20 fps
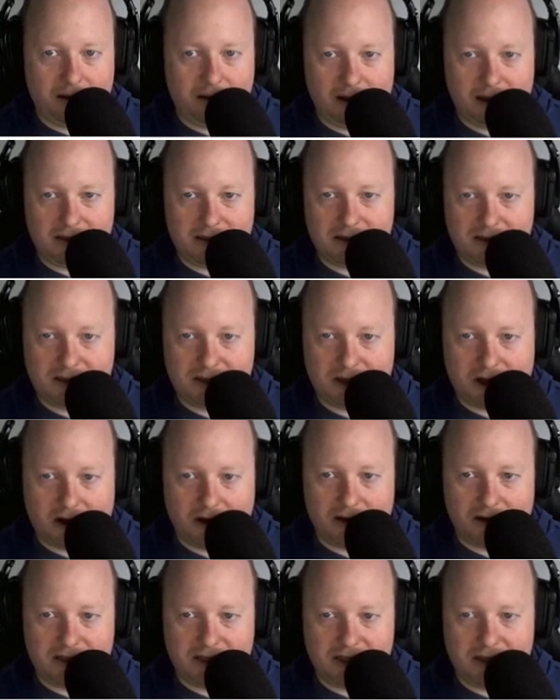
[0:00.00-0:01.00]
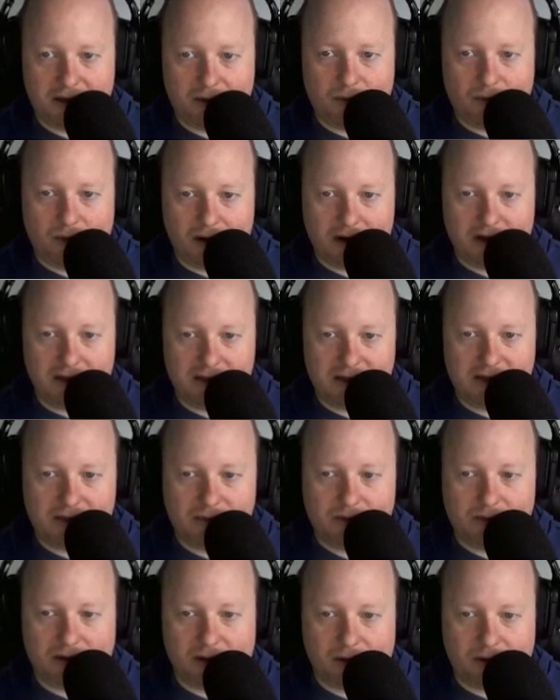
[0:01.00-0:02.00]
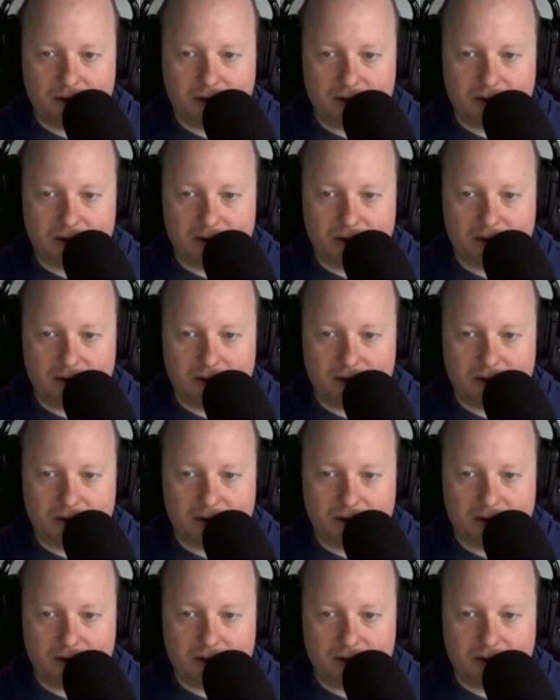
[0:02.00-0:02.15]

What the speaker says: this starts in the woods with the